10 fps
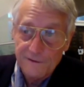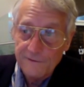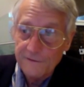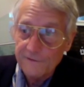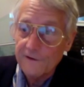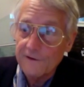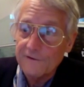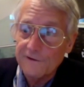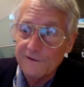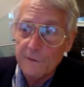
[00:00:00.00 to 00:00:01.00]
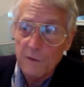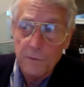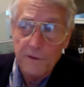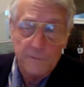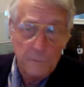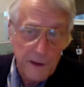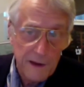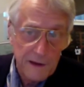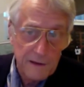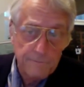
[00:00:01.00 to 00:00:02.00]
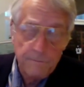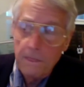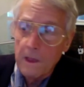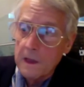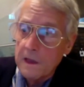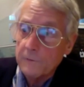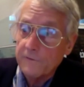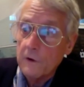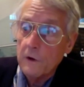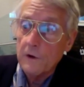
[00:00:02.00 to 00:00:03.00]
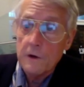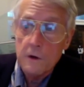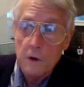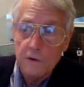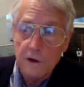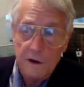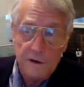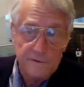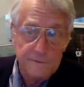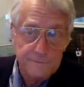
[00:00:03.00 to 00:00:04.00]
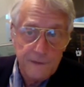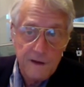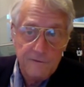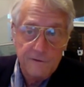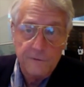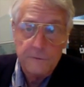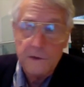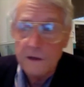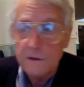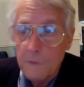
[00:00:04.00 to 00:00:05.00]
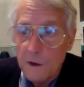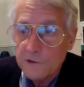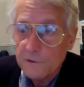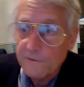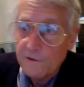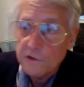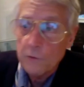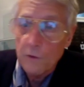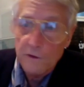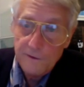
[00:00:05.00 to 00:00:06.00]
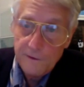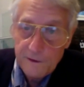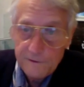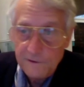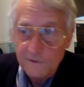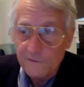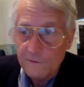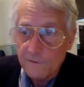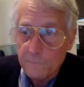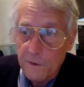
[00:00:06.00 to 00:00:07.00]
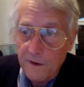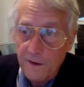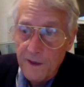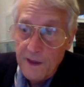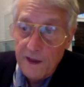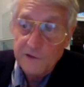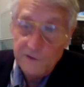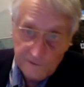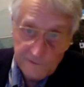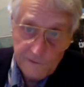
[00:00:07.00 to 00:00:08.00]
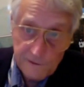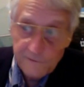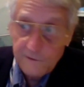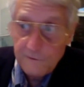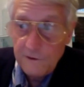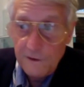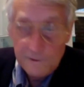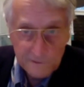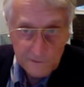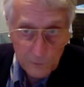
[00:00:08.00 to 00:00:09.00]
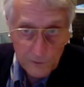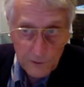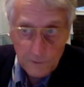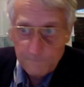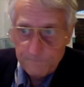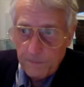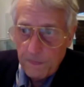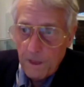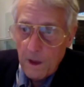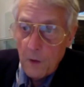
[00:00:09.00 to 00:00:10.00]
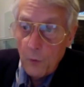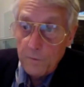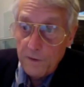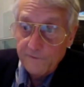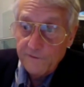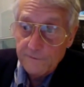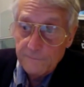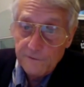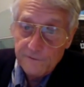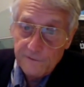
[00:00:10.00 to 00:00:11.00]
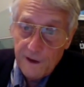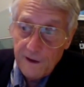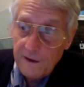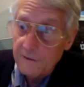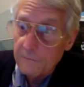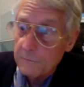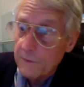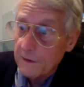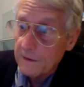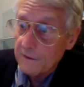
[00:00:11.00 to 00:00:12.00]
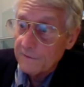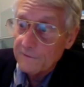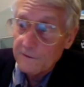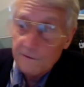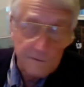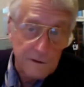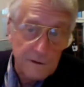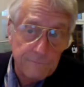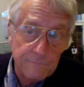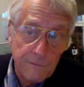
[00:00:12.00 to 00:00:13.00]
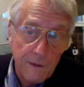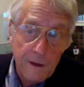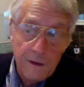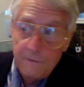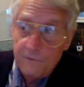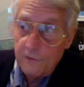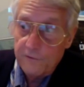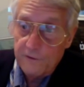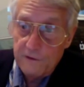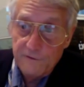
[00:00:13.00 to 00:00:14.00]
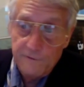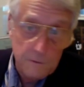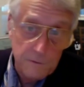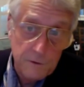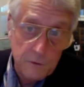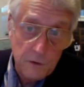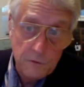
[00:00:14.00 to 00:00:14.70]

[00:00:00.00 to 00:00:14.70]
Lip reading: they started teasing me with possible backing. It was called Notecards. I have this from Kathy Marshall, who says she worked on the contract at Xerox PARC, and she says it's not secret, just not well known. Would my system for the CIA have been better years and years earlier? Of course, I think so, but who knows?